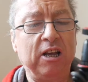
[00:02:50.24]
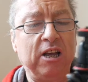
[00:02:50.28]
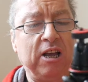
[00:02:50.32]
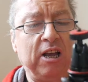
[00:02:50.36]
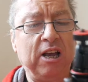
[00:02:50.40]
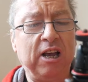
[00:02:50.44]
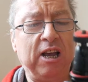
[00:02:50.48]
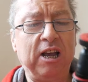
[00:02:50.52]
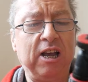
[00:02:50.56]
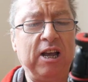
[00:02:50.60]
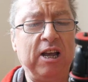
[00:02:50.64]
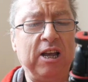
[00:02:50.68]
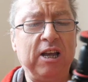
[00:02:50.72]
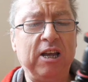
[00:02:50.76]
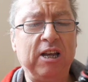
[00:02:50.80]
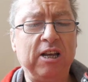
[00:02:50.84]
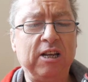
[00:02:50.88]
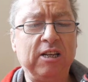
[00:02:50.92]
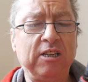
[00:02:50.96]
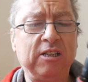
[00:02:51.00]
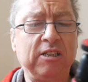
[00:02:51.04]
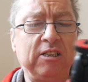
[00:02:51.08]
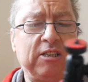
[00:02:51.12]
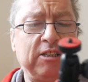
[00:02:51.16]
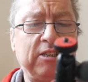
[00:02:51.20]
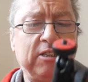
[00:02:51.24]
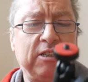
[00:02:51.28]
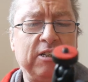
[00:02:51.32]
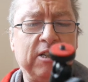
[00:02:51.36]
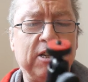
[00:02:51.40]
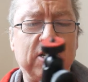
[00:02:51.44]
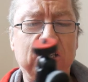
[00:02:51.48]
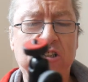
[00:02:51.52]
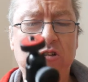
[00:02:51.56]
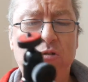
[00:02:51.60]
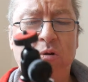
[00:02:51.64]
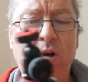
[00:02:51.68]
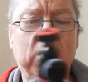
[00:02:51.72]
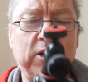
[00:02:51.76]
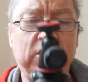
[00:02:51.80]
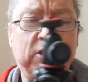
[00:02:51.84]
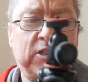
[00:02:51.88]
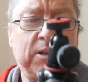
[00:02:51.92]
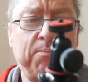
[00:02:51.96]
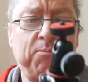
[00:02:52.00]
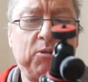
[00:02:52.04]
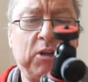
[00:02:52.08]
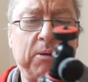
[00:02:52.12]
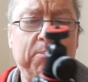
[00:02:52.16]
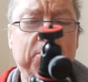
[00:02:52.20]
and
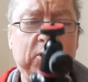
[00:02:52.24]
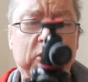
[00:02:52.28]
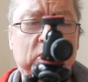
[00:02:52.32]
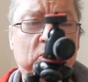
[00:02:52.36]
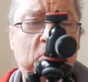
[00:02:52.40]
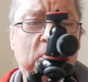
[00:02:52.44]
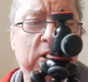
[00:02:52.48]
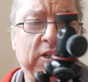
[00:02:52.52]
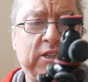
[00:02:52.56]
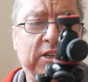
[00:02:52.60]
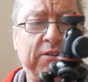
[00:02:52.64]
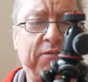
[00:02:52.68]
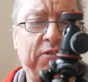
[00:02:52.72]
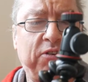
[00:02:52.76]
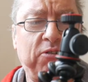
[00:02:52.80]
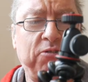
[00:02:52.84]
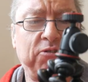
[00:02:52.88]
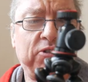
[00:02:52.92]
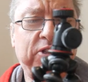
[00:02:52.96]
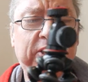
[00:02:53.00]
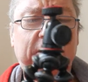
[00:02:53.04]
sometimes it's quite difficult